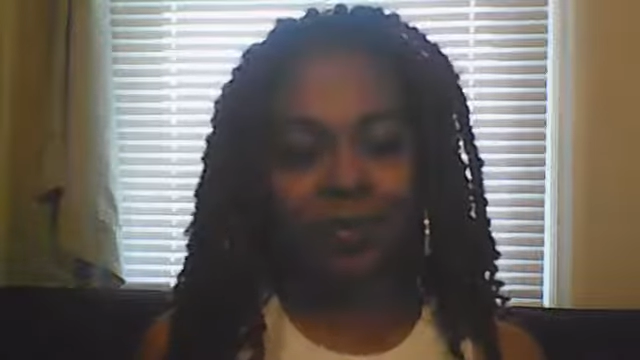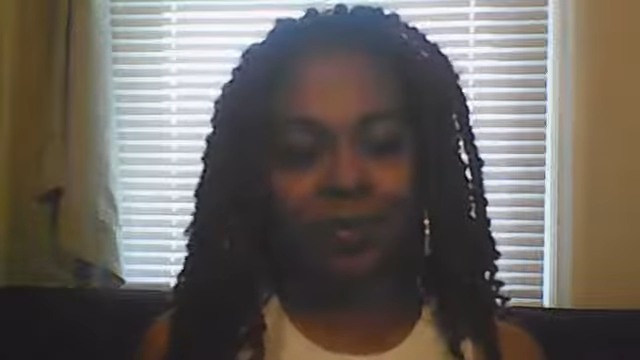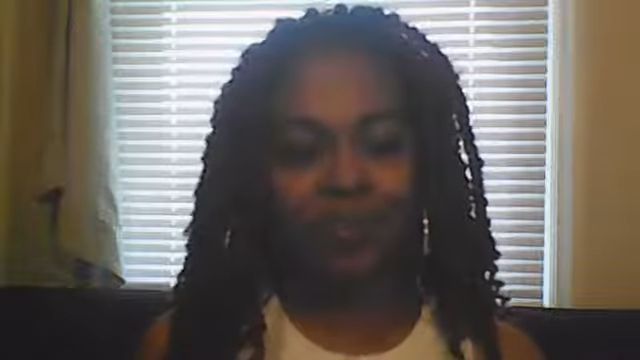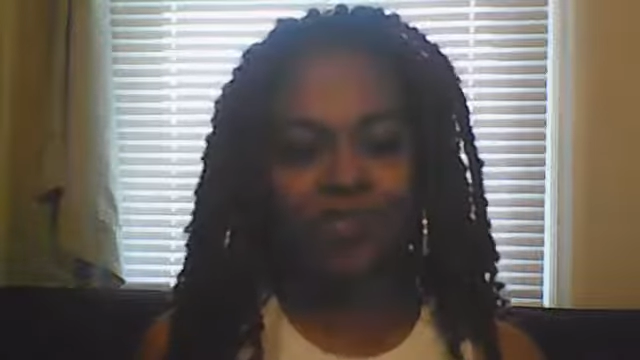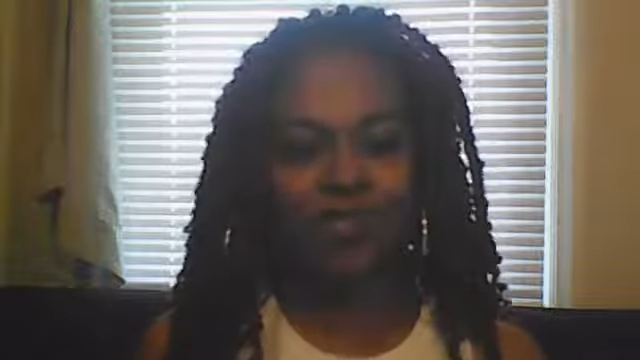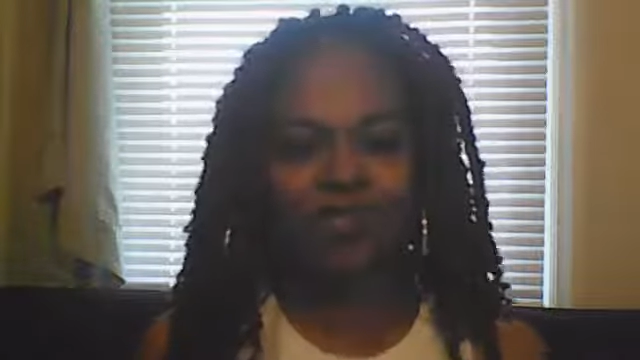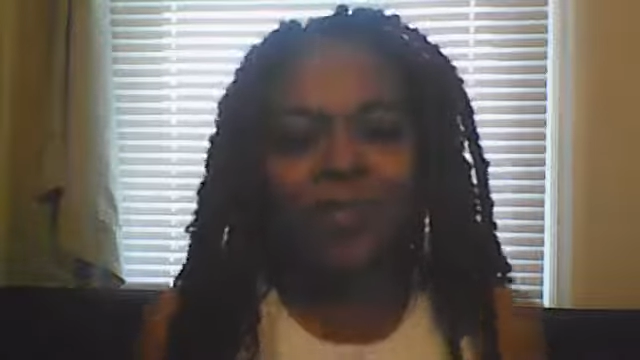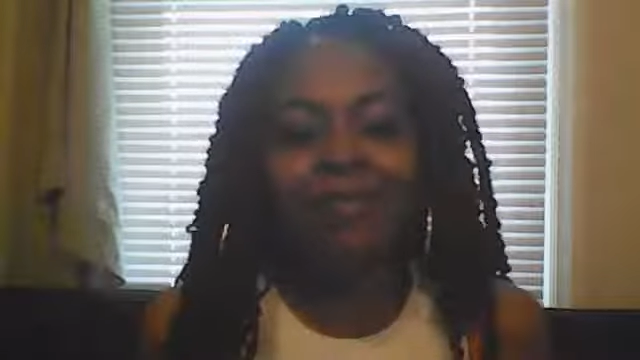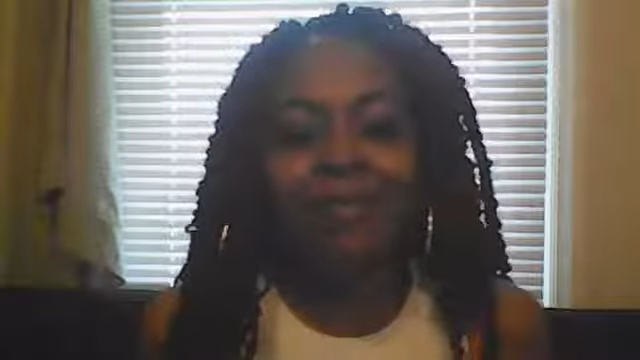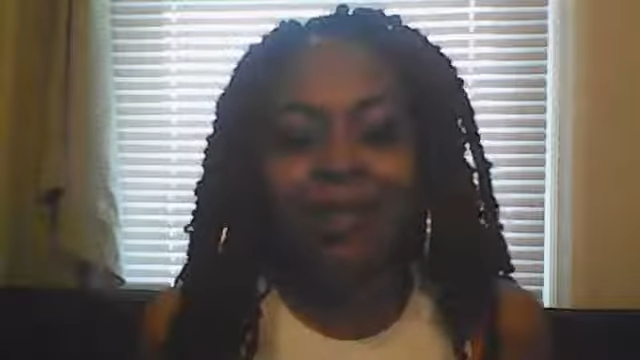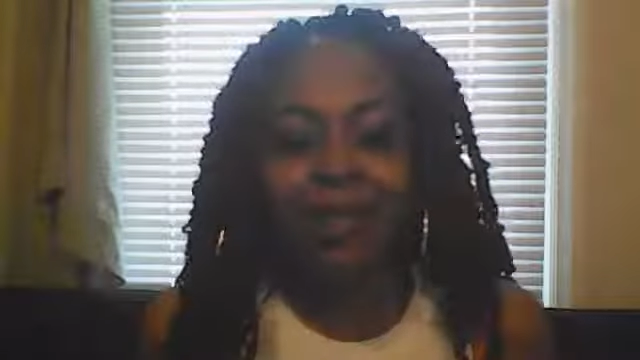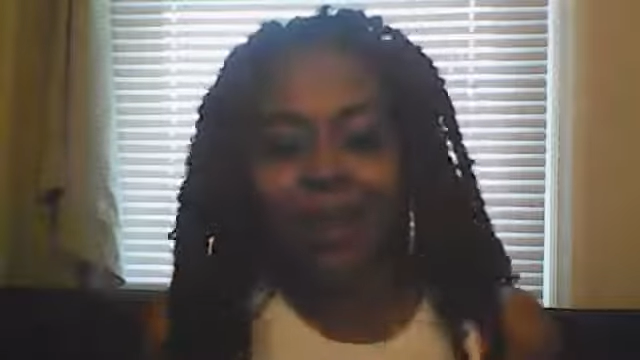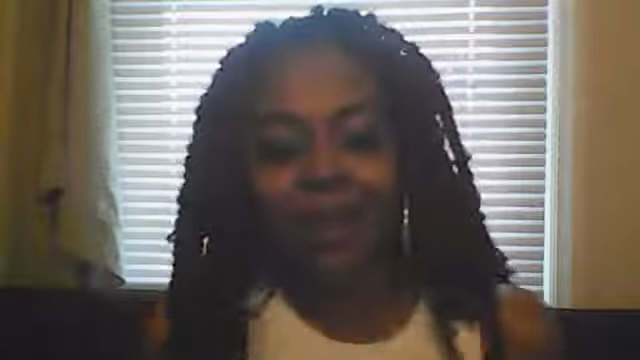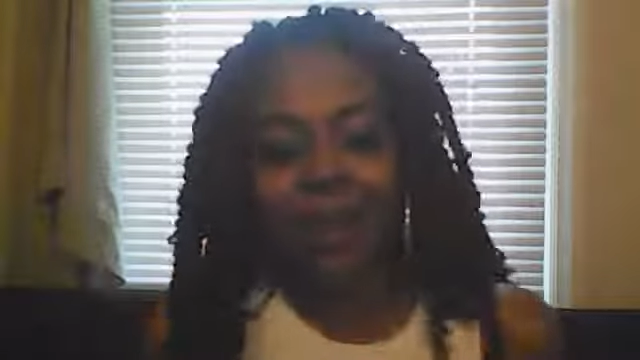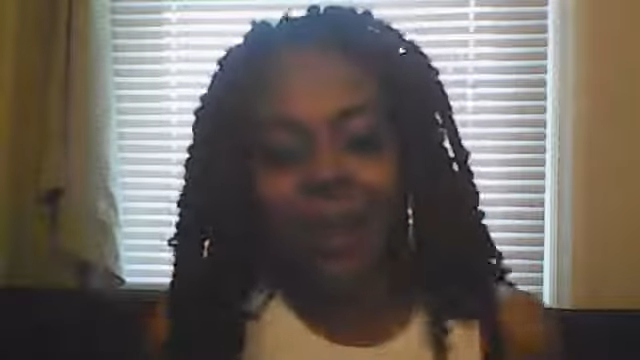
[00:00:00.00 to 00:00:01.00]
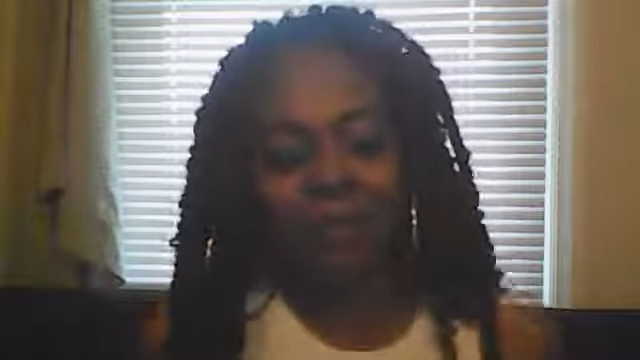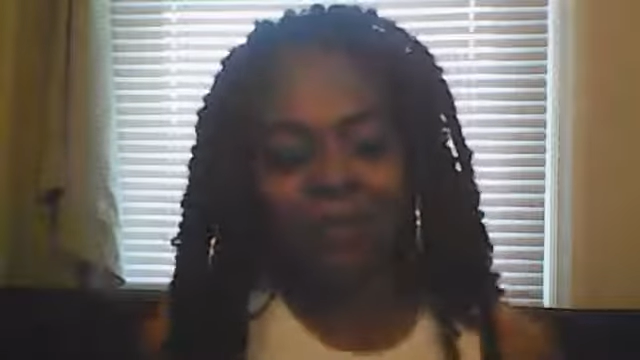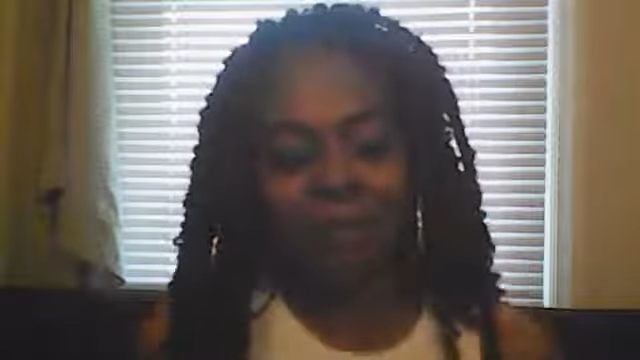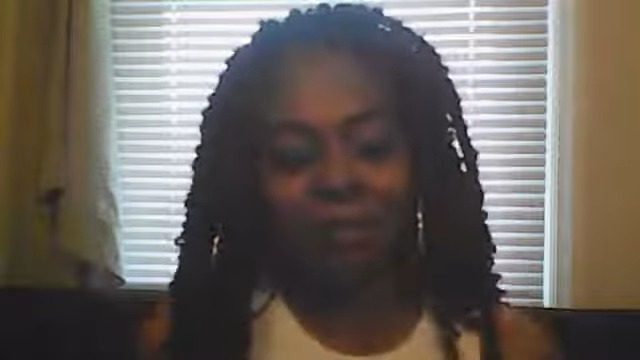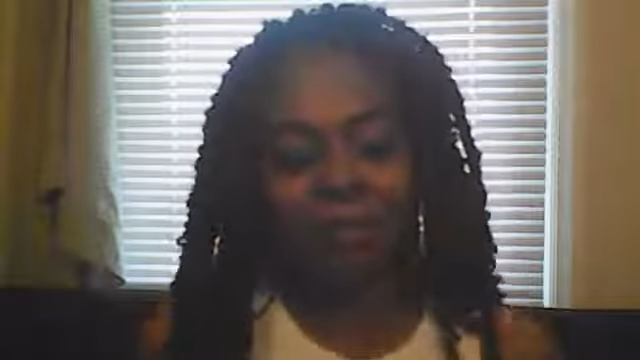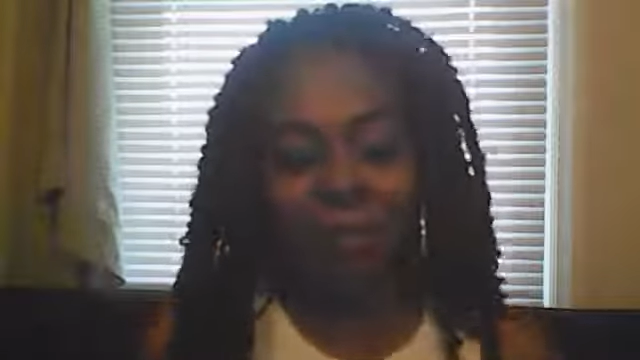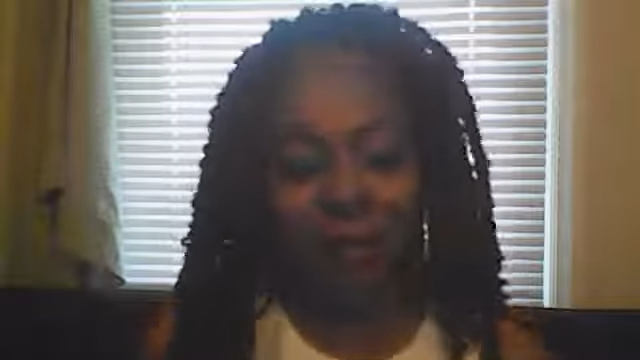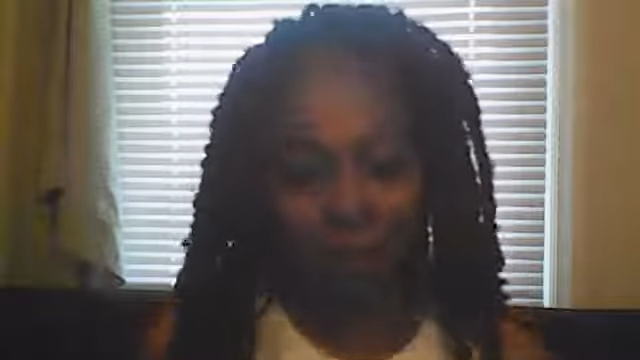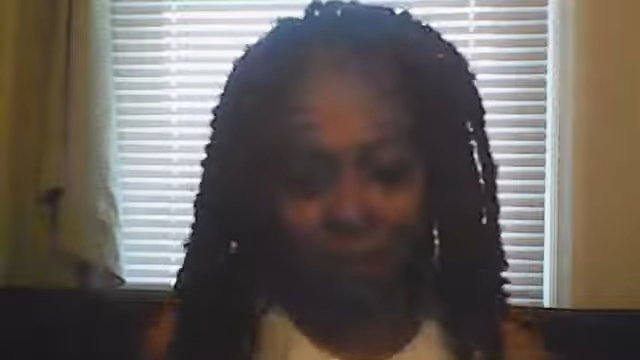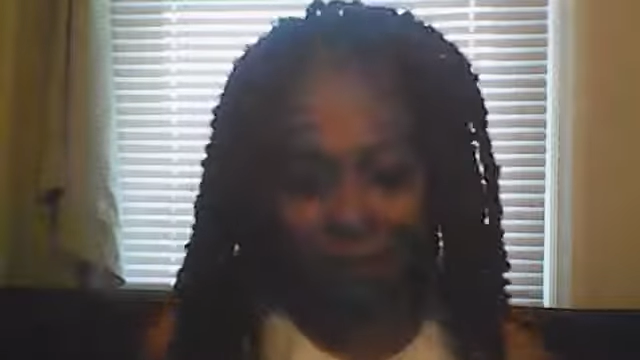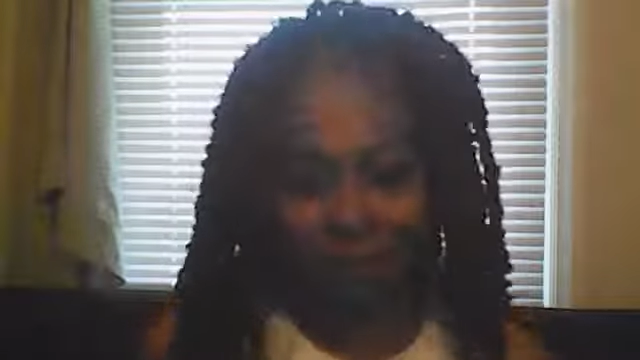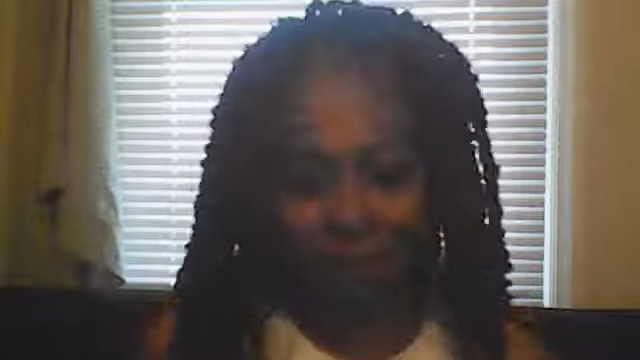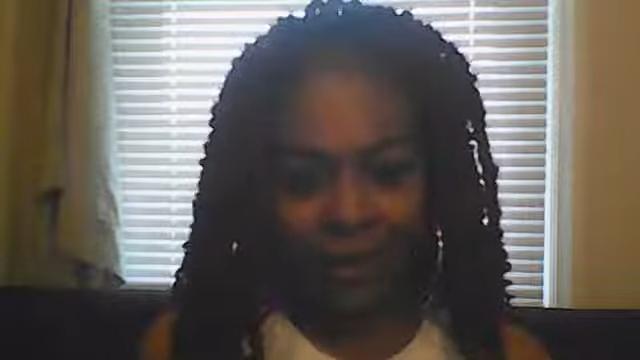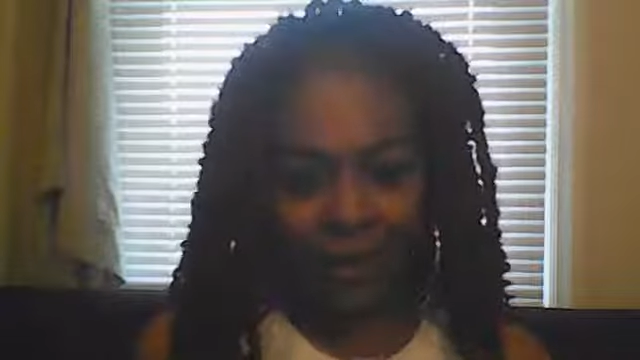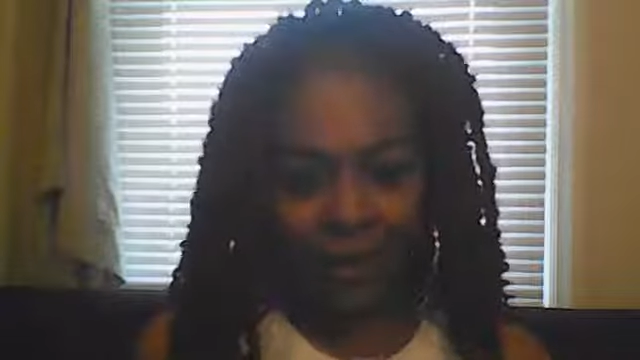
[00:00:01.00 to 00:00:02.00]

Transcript: driven I've been,